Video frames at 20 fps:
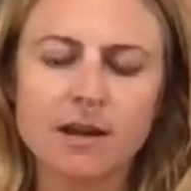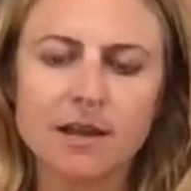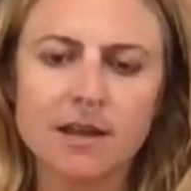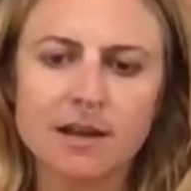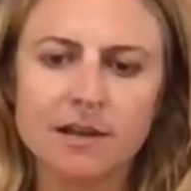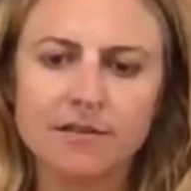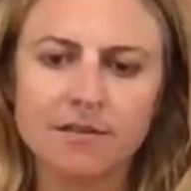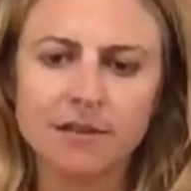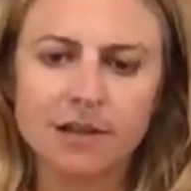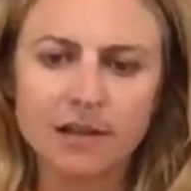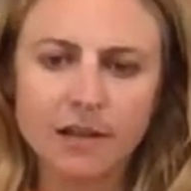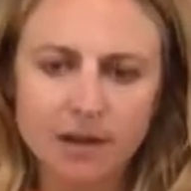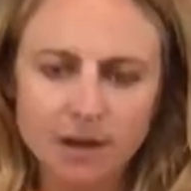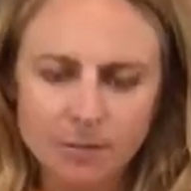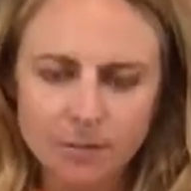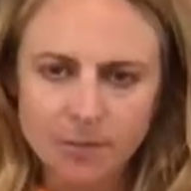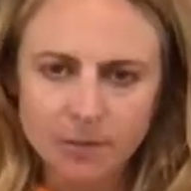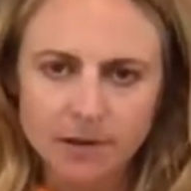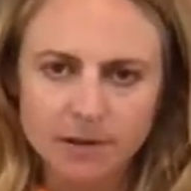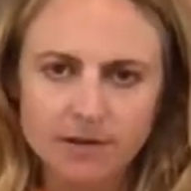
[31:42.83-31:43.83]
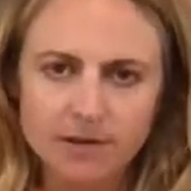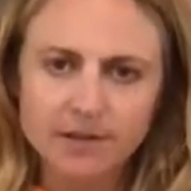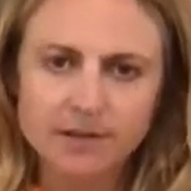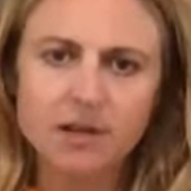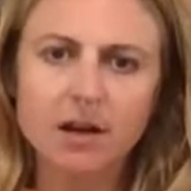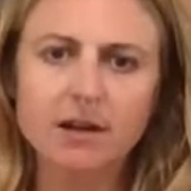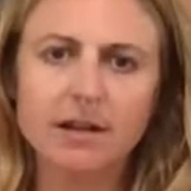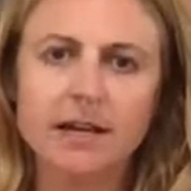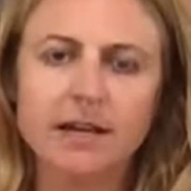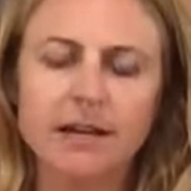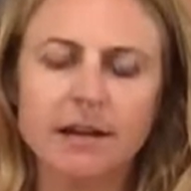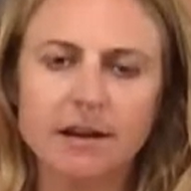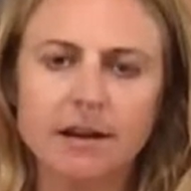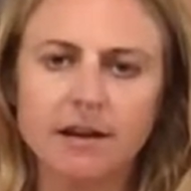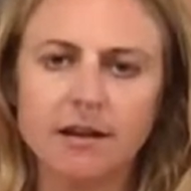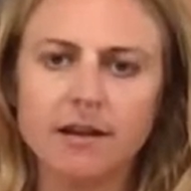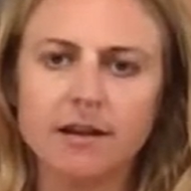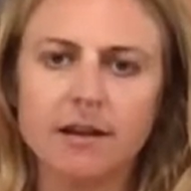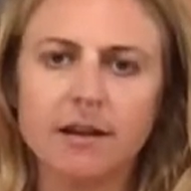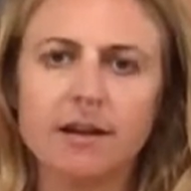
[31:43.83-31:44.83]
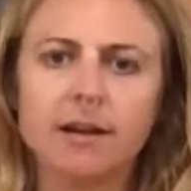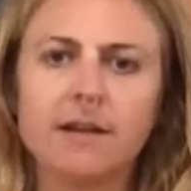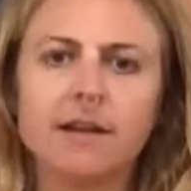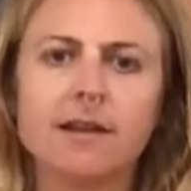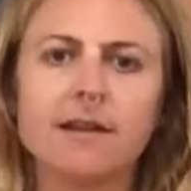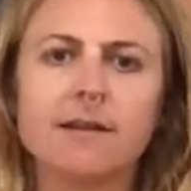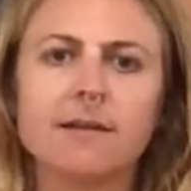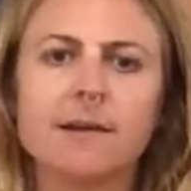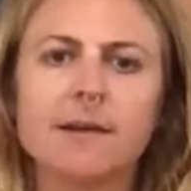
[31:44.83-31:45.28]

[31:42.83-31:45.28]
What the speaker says: lifting it up and tucking it under.